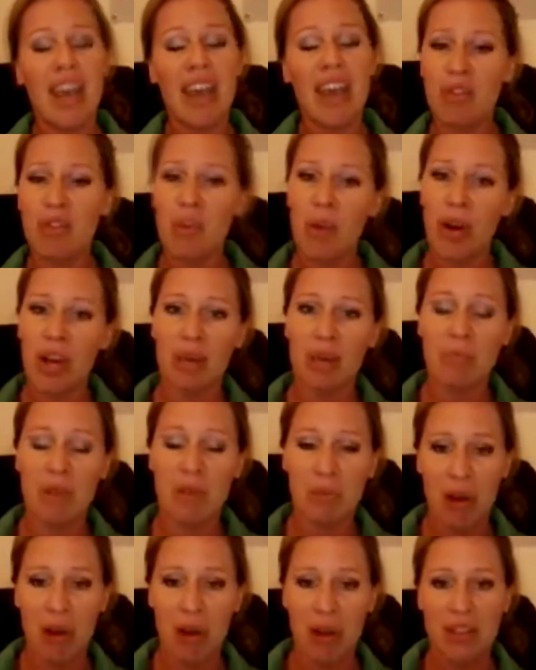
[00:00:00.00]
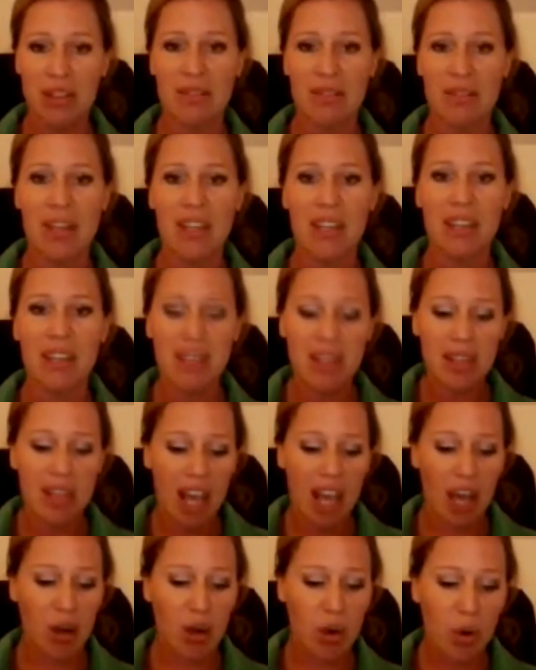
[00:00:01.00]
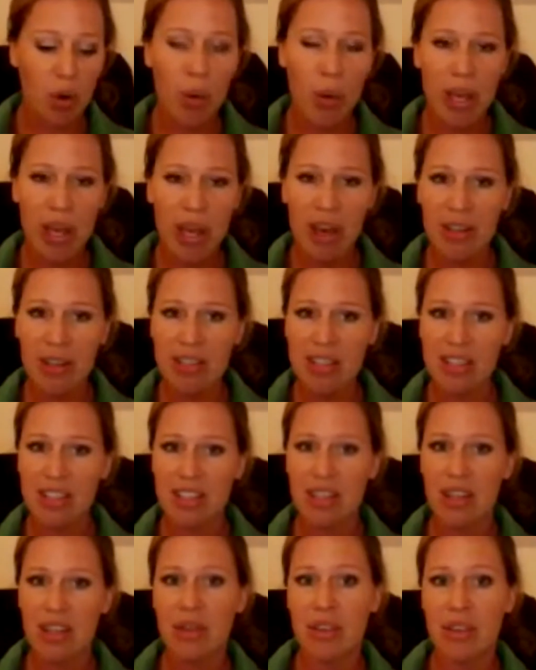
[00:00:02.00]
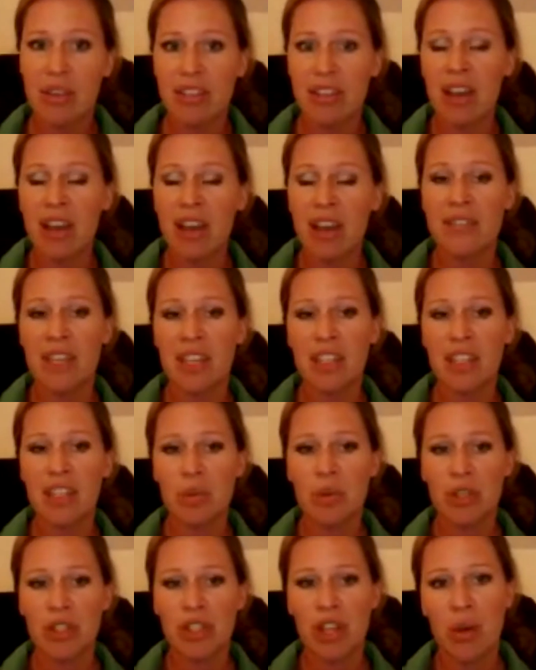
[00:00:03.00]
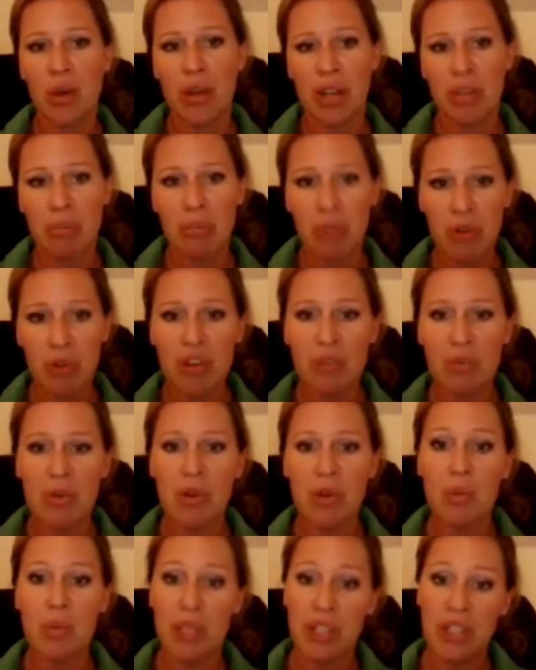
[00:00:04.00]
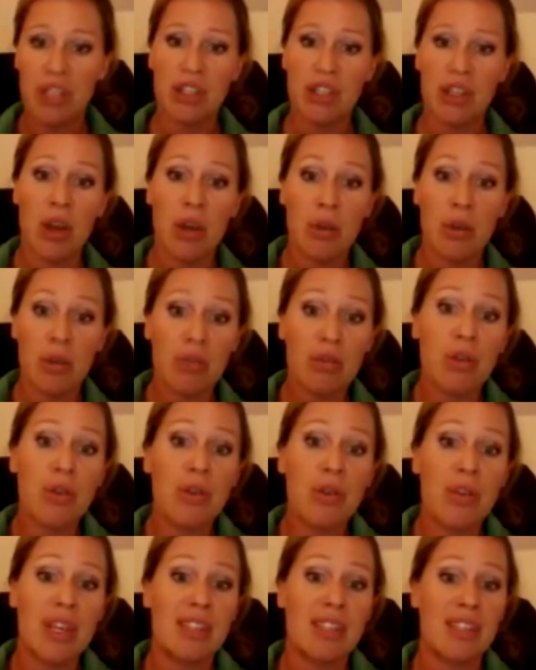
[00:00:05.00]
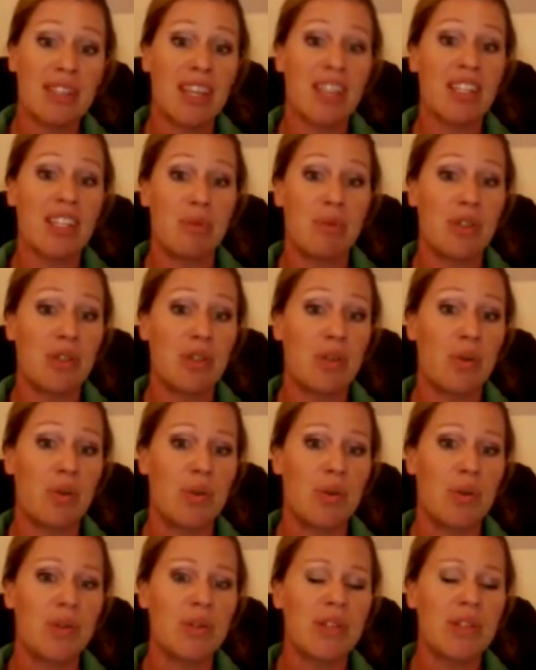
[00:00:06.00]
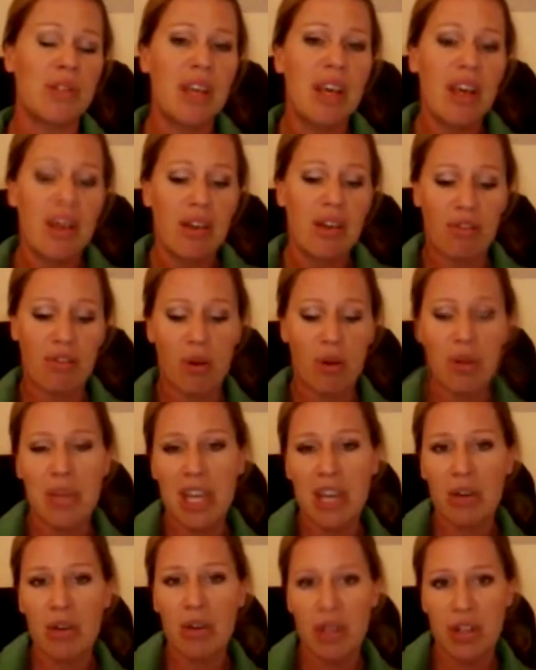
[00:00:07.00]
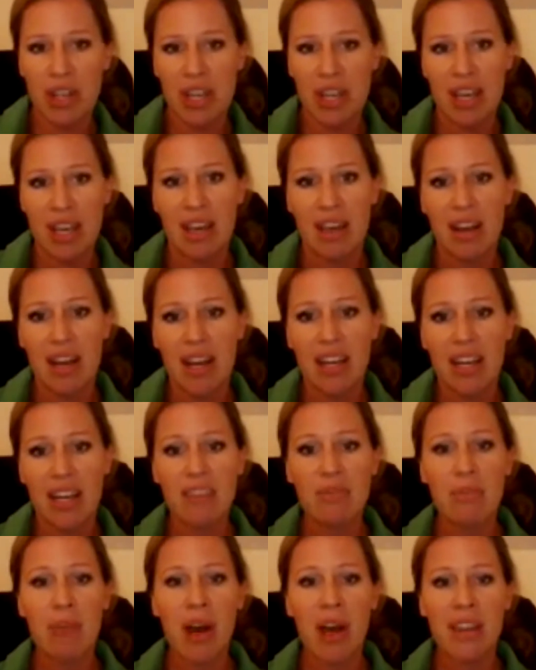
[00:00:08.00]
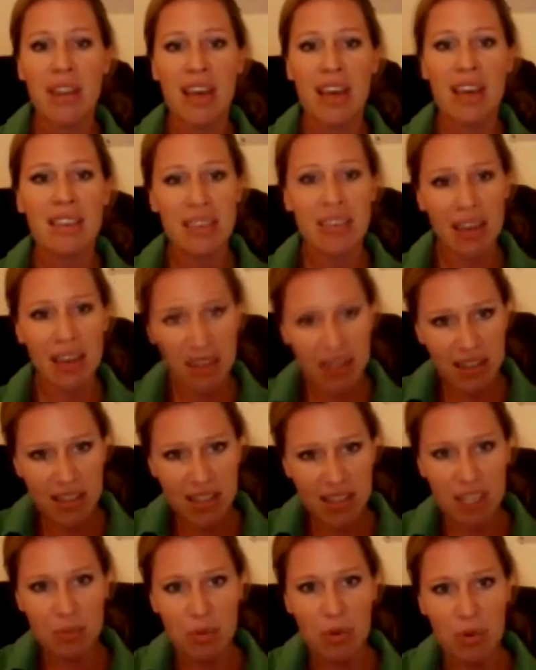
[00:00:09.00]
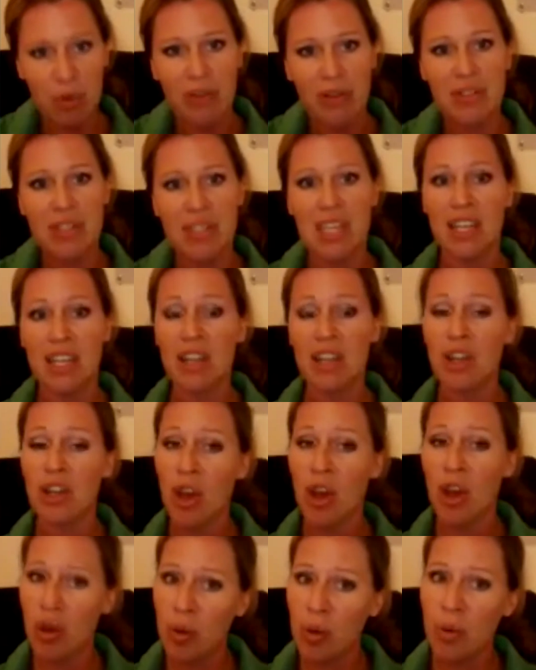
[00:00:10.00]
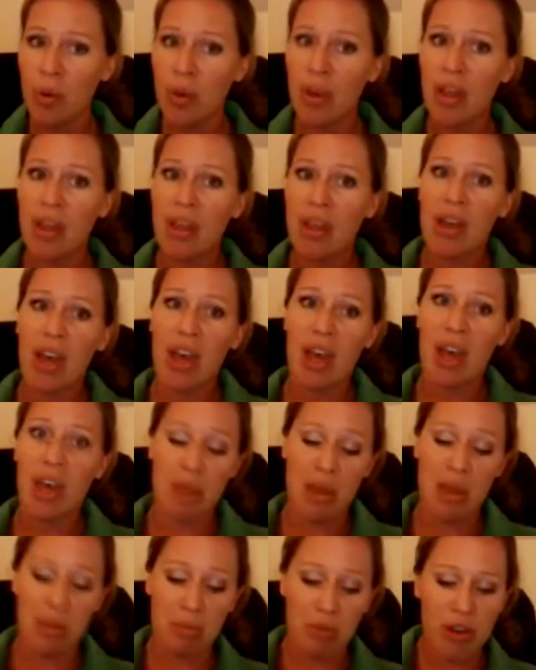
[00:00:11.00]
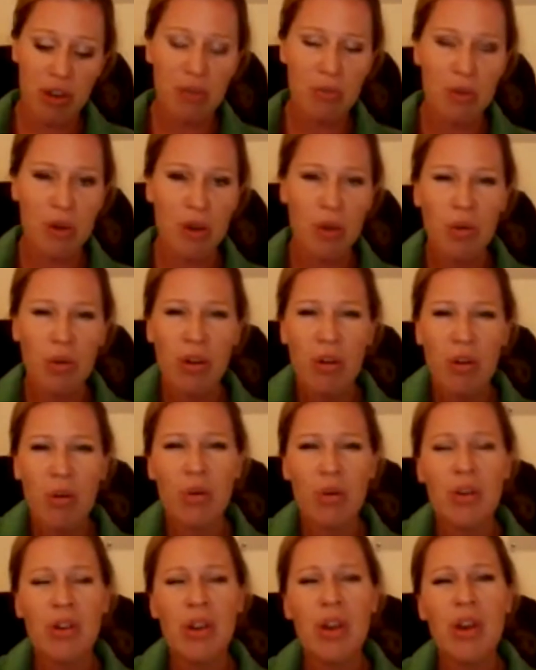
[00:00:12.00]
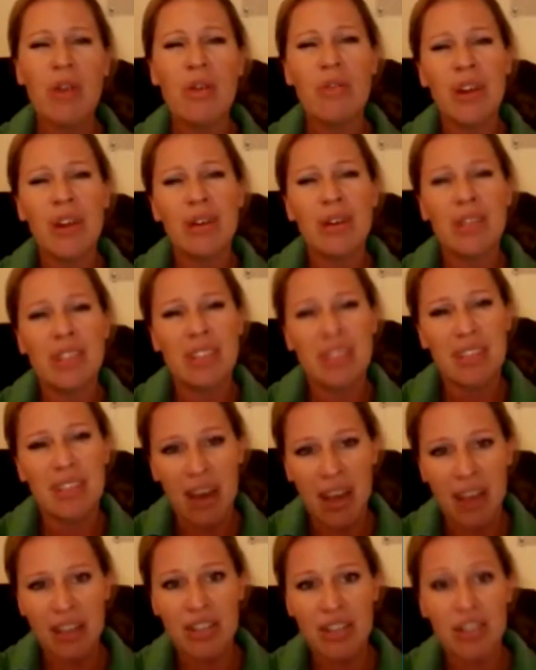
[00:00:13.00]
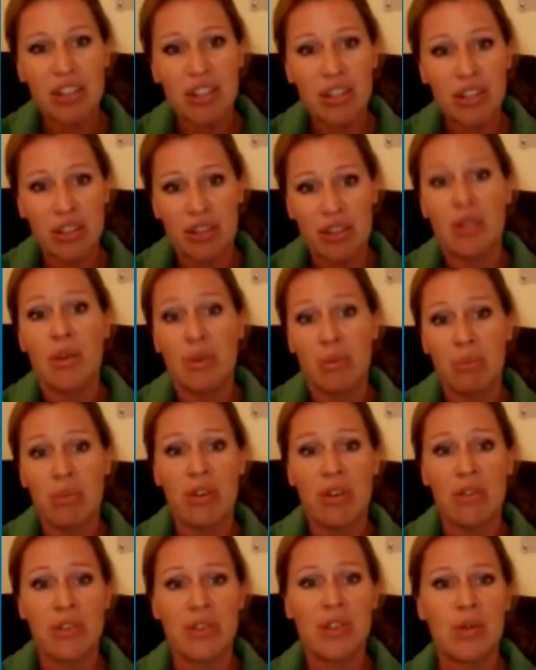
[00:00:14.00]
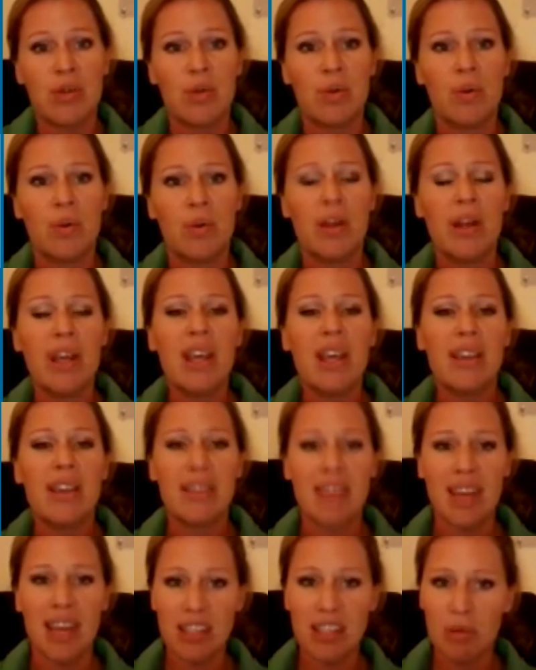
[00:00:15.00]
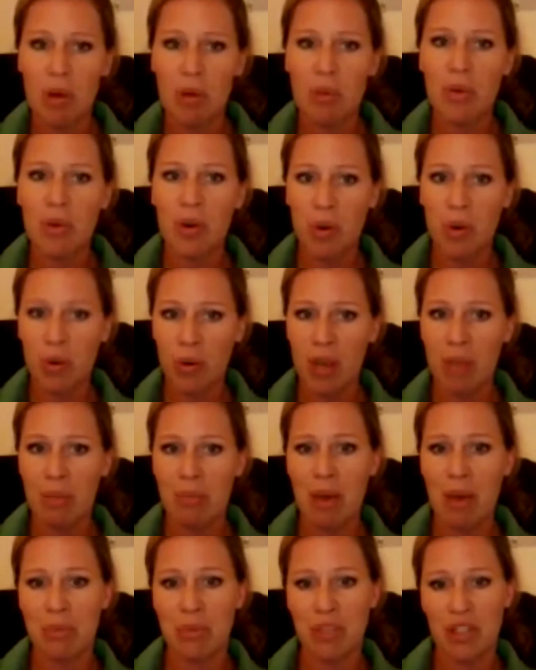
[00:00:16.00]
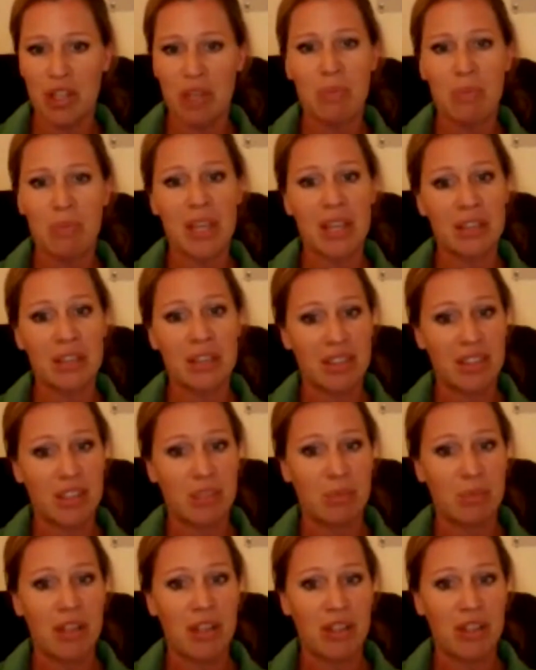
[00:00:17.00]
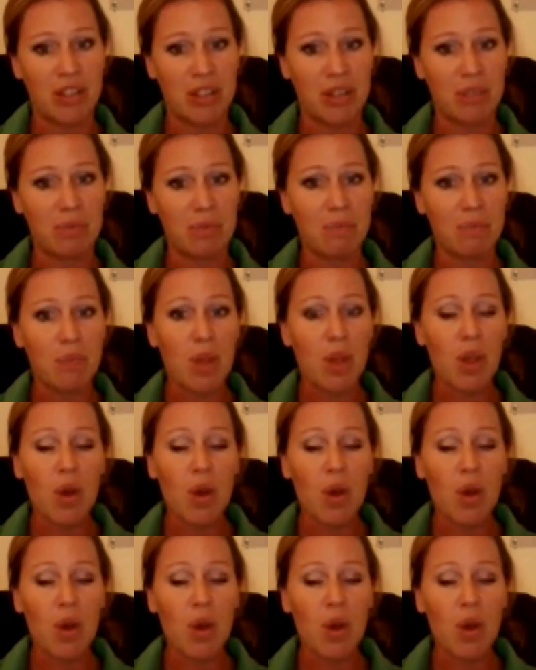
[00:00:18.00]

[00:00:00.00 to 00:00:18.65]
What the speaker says: Everyone can be part of it. And all we ask is that the dive centre will show an improvement, which is shown through these assessment scores from year on year. And if by their third assessment we've seen no improvement or no real desire to improve at all, then that's when we'll call their membership into suspension.